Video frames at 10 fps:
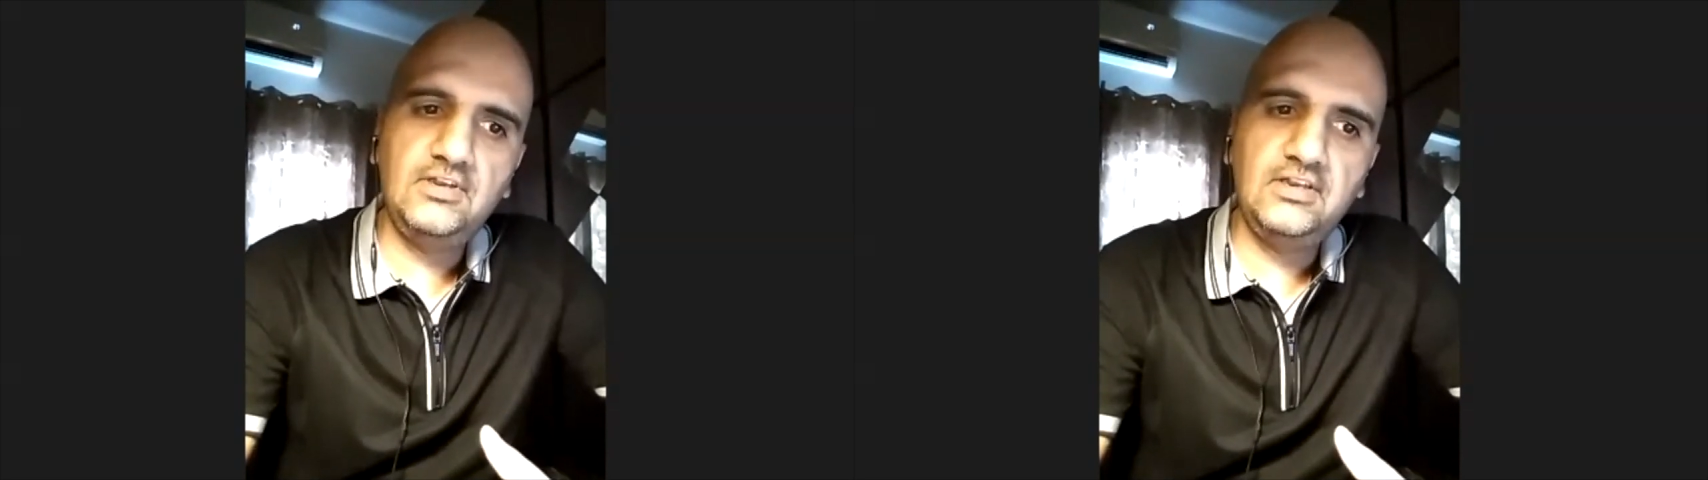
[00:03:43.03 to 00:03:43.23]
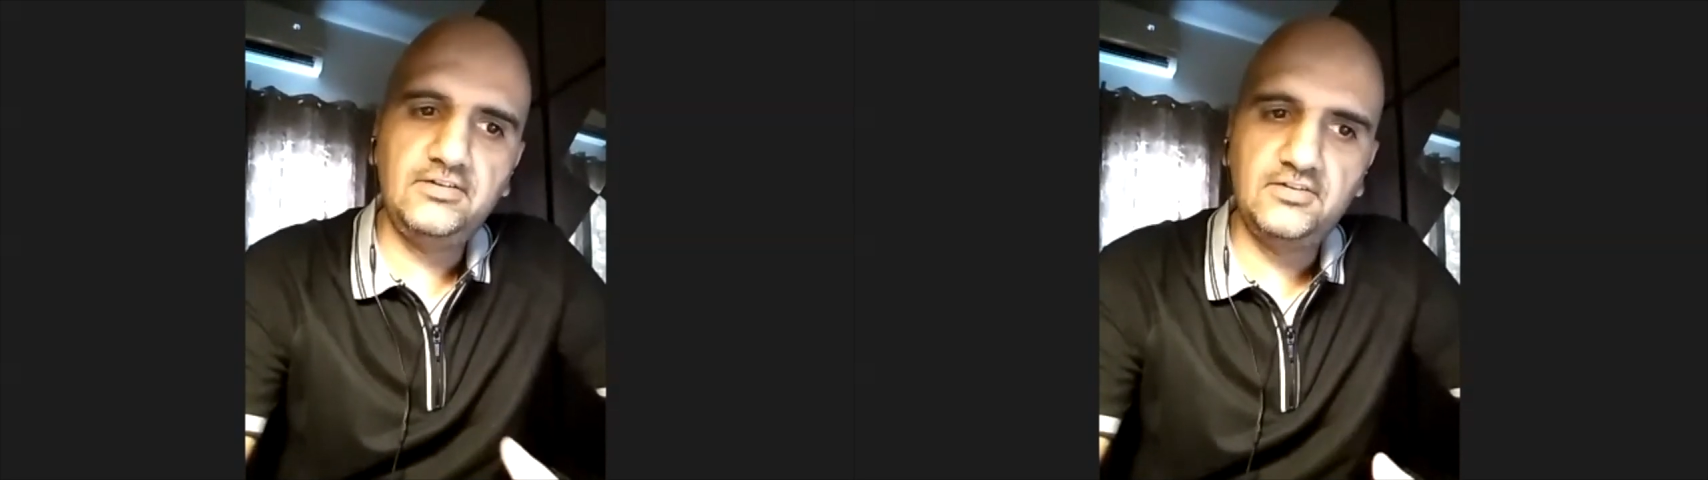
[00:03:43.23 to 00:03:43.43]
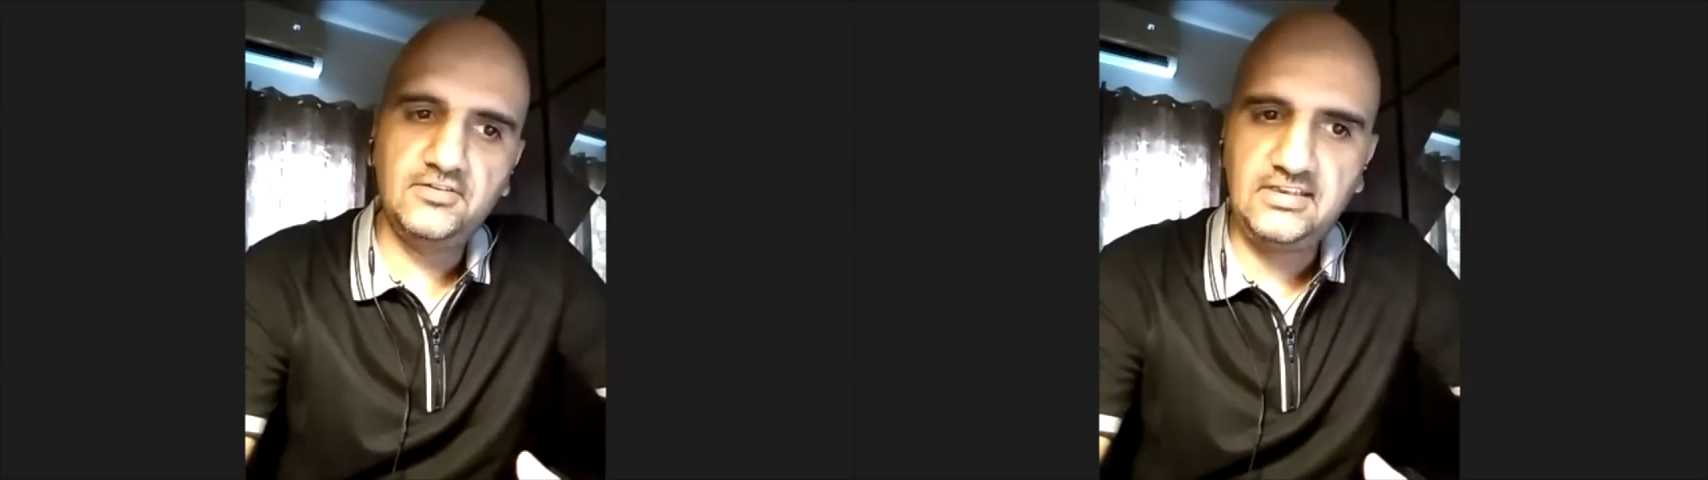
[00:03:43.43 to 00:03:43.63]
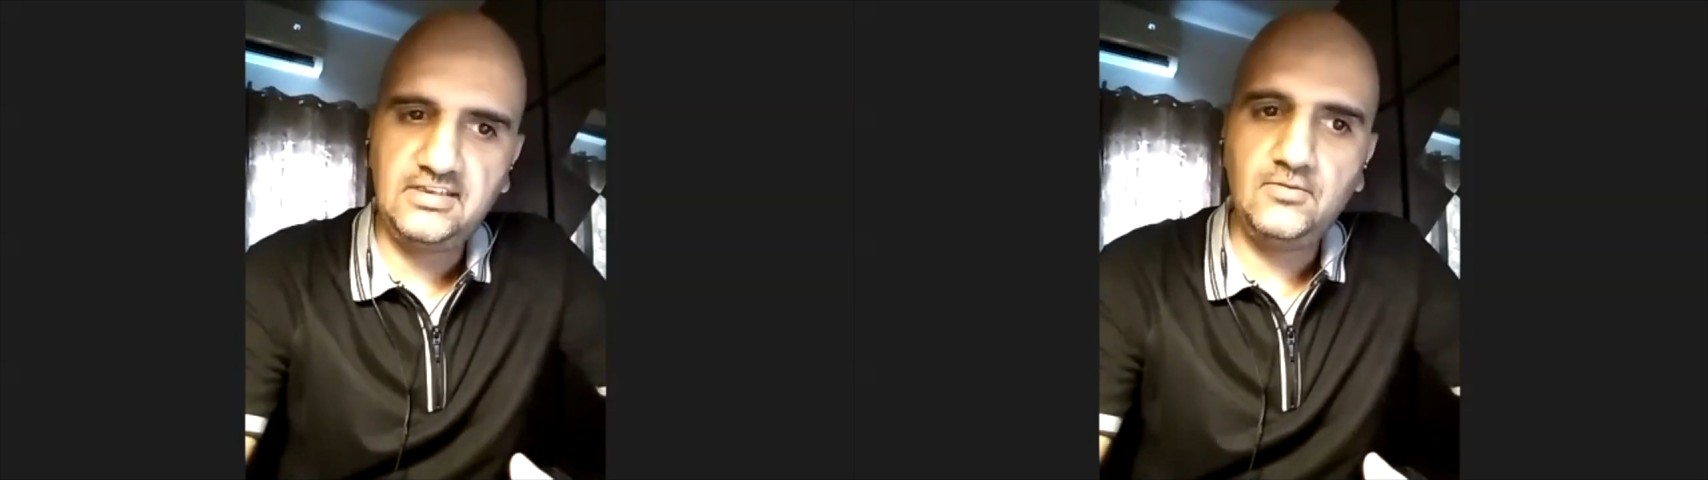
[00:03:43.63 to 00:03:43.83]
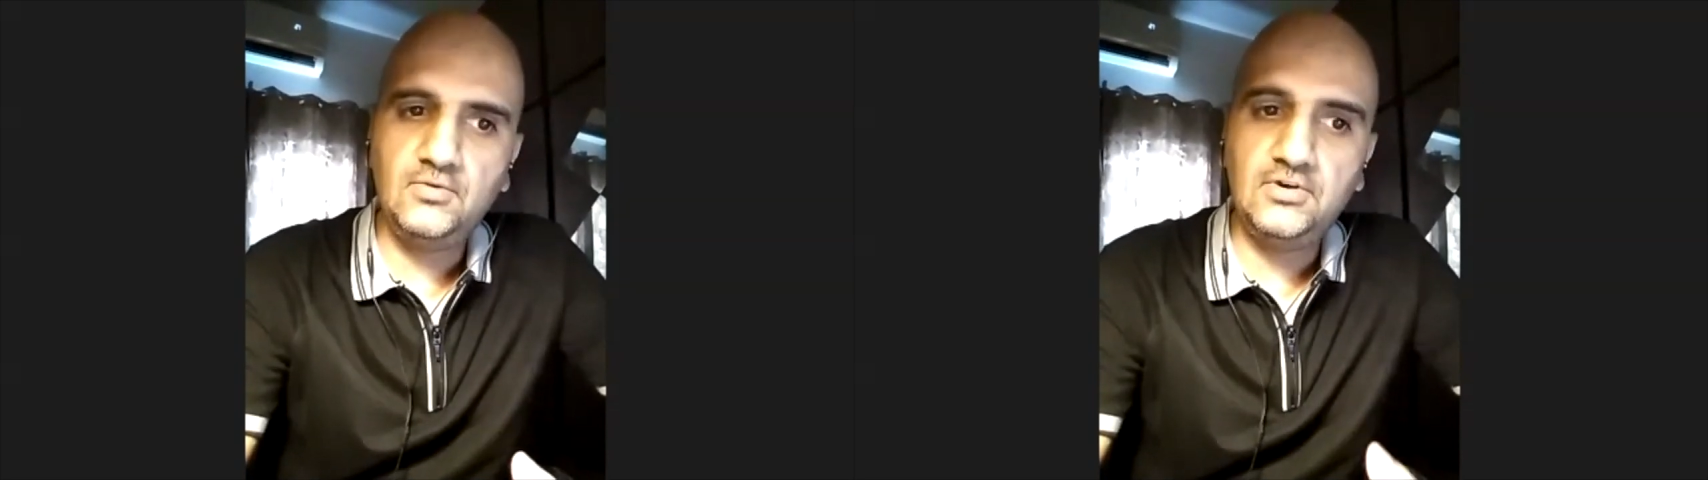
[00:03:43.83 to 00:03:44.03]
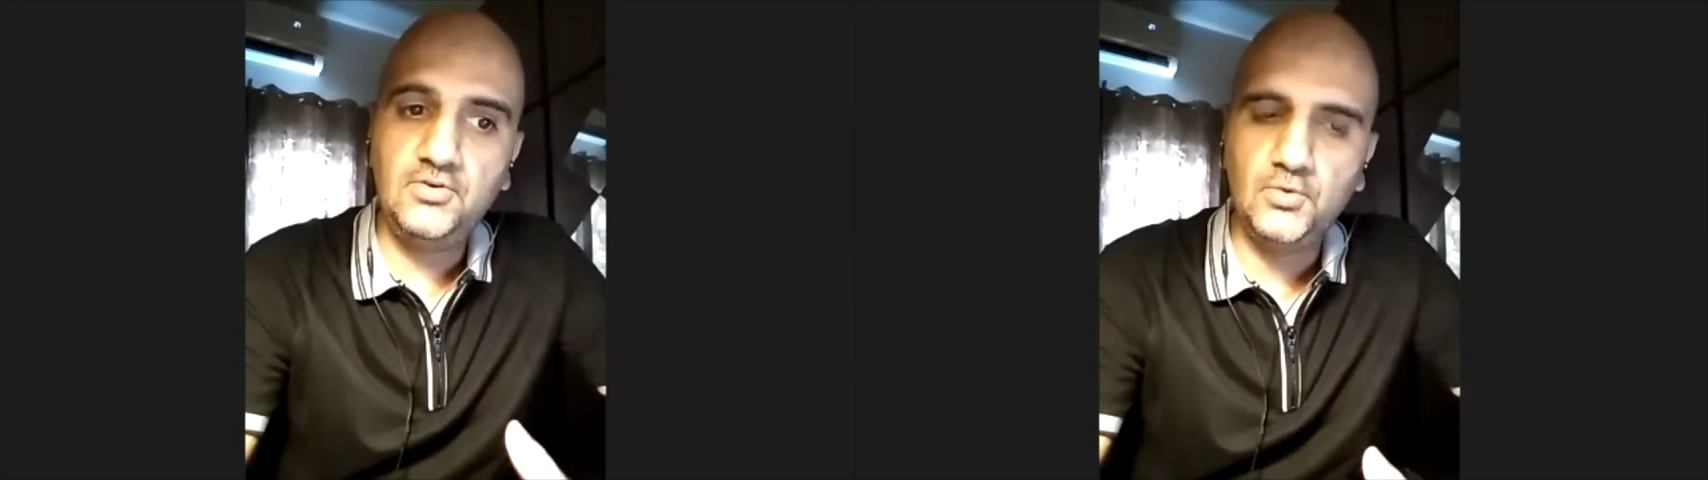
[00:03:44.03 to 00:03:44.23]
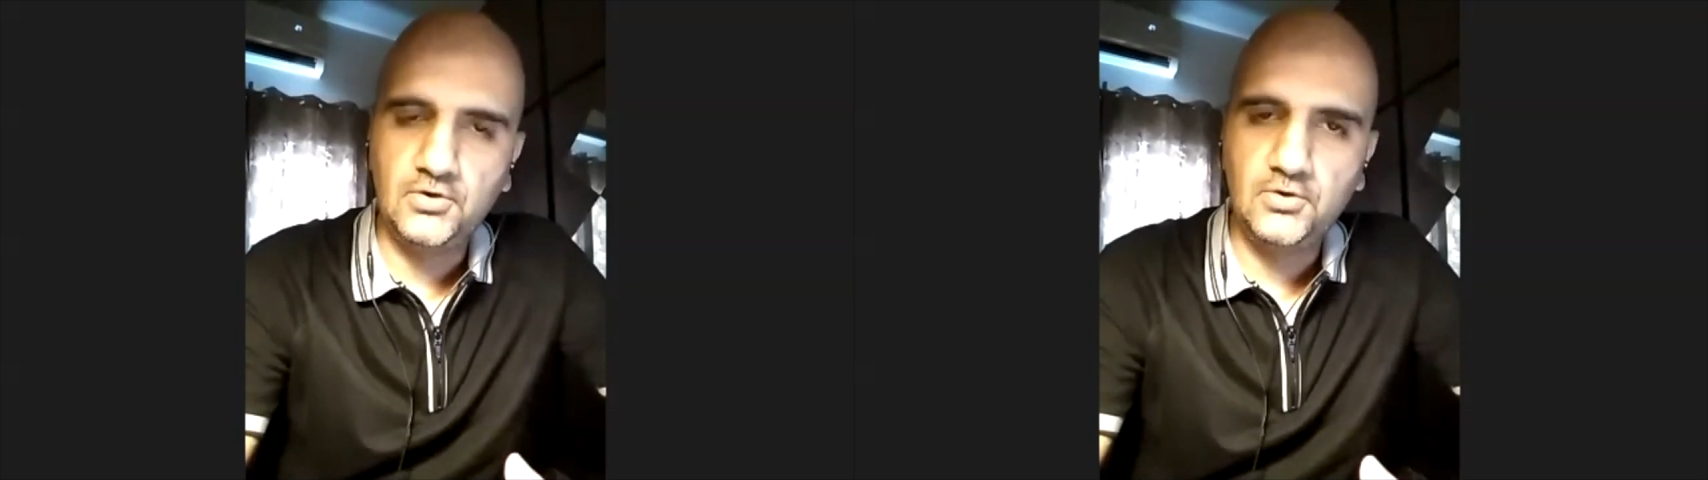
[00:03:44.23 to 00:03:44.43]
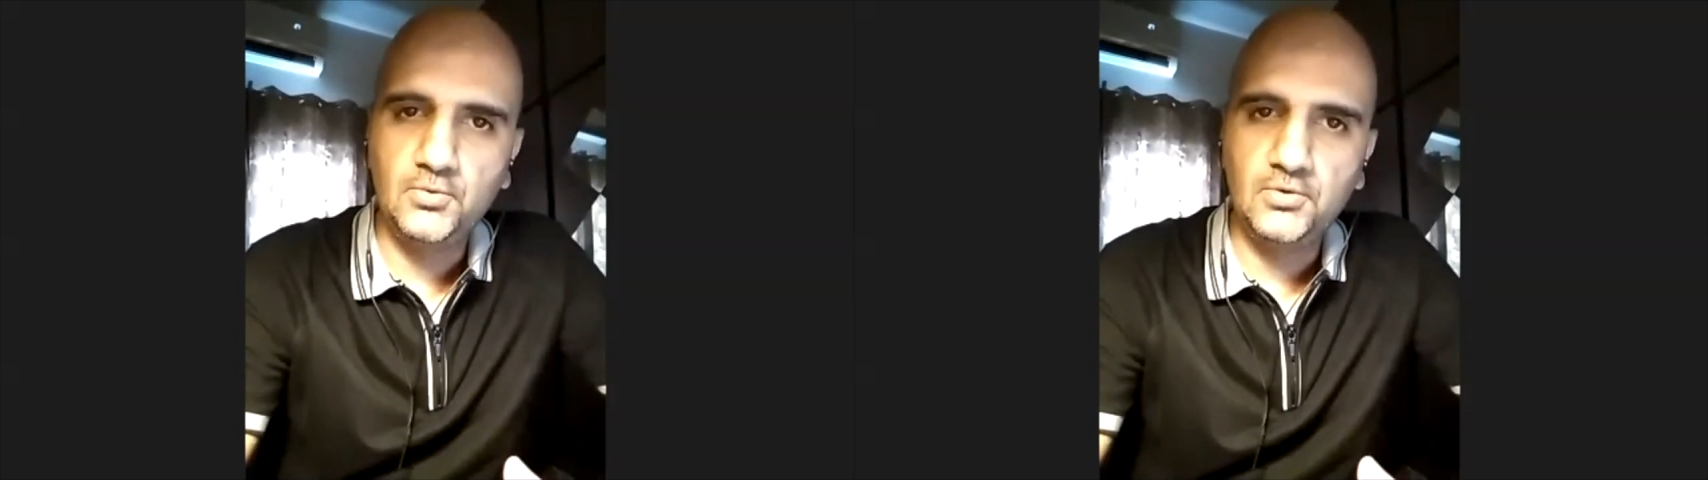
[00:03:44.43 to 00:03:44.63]
understand what you are
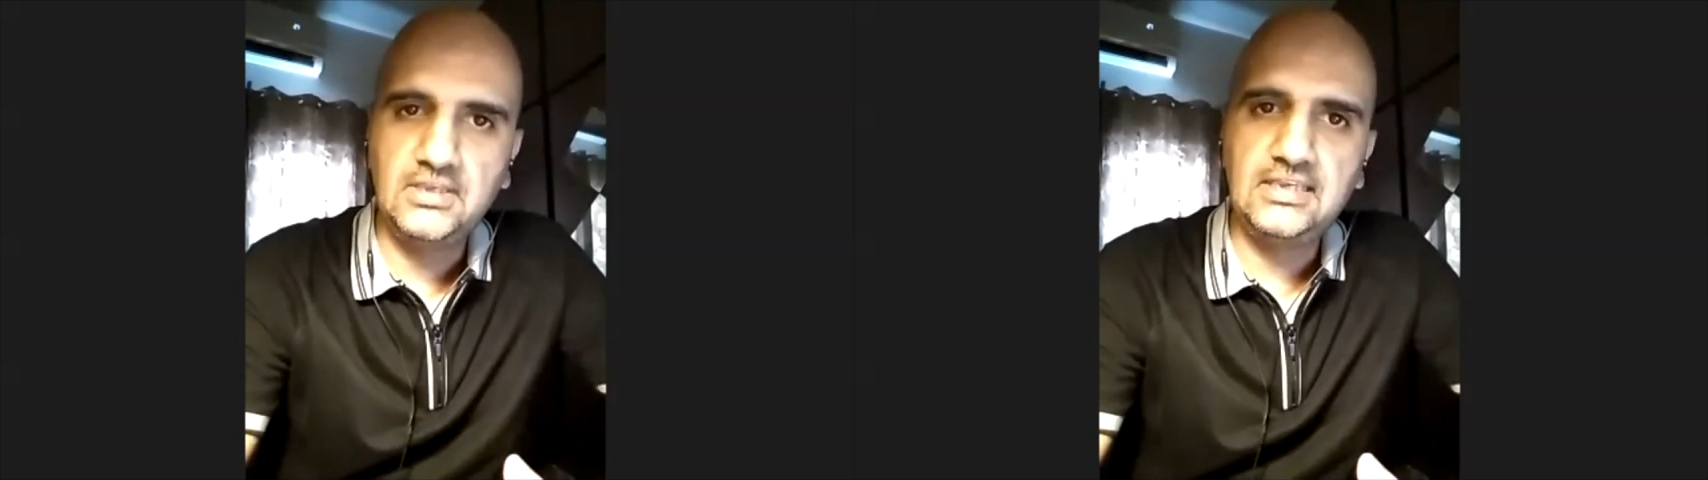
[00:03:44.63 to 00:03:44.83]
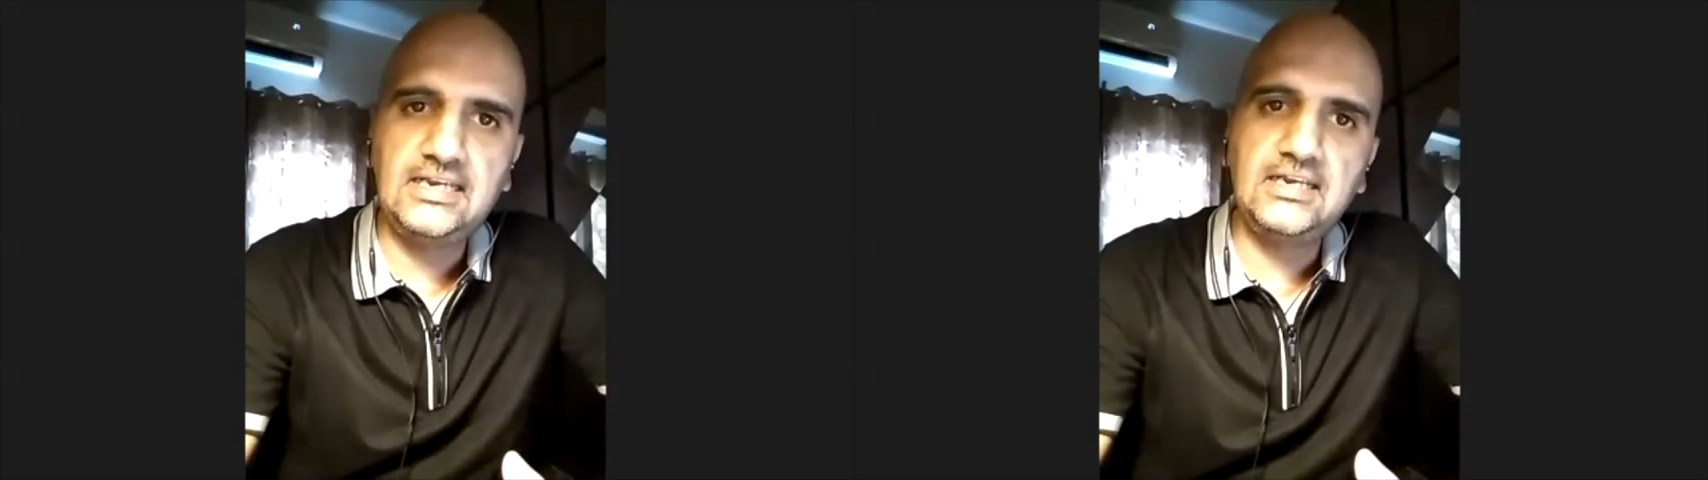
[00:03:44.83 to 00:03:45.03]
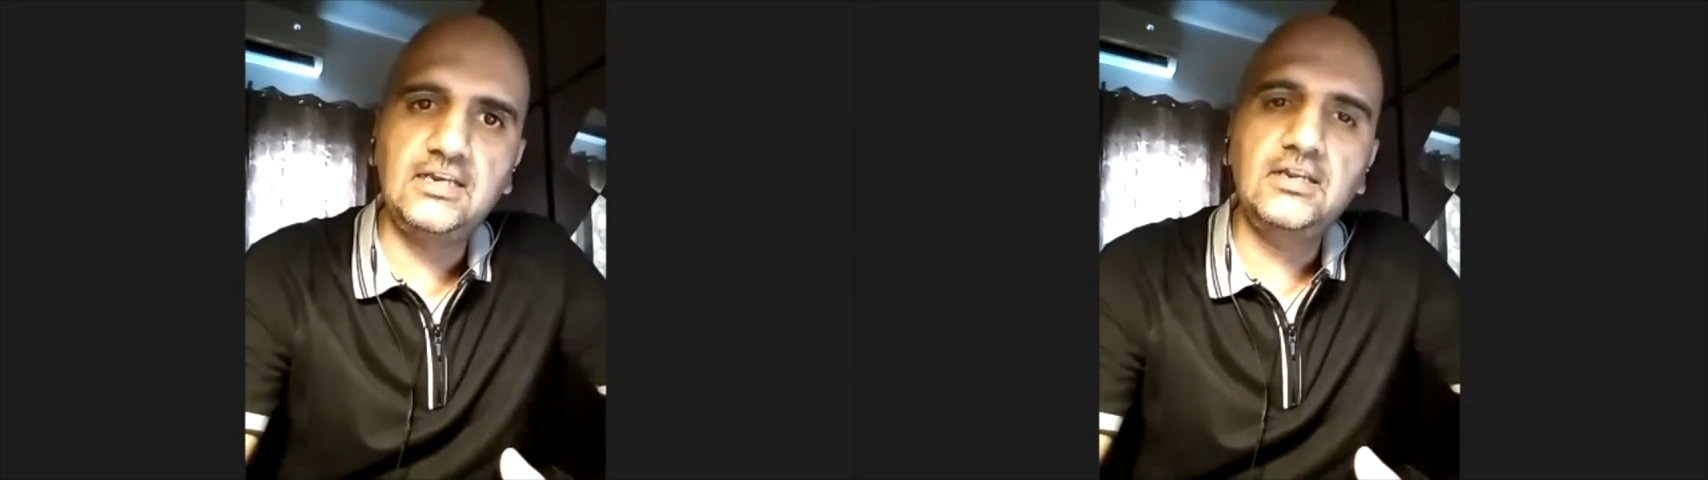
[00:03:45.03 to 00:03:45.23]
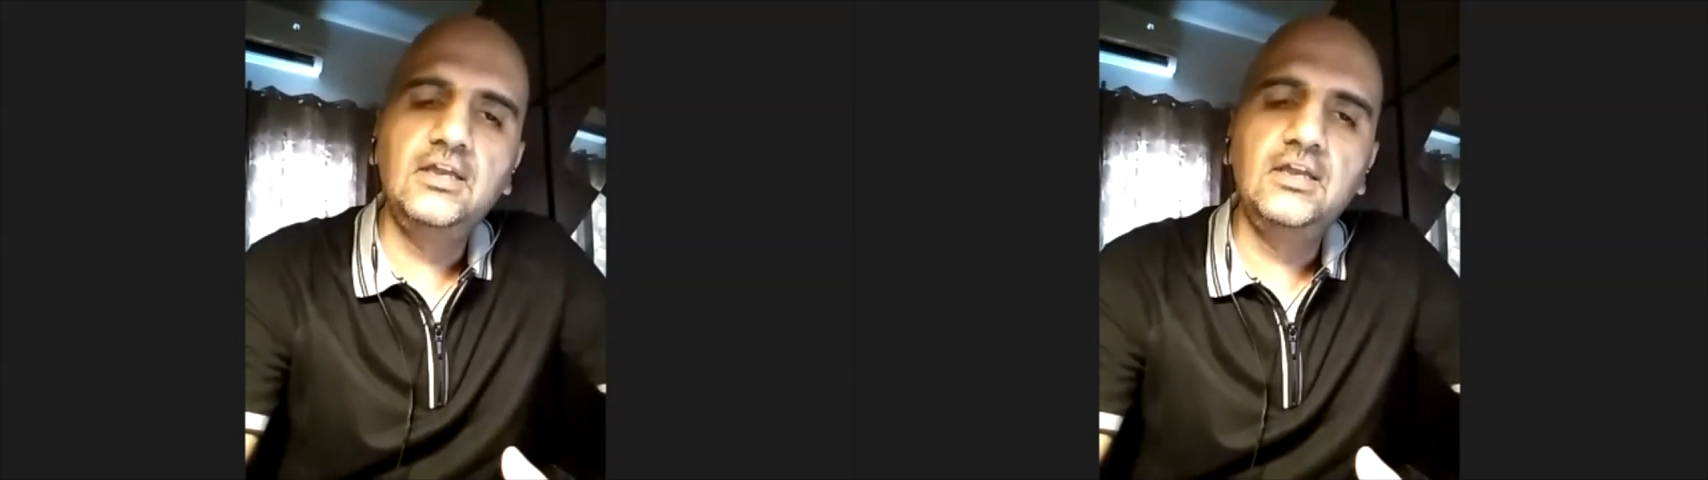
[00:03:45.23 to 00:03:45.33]
doing and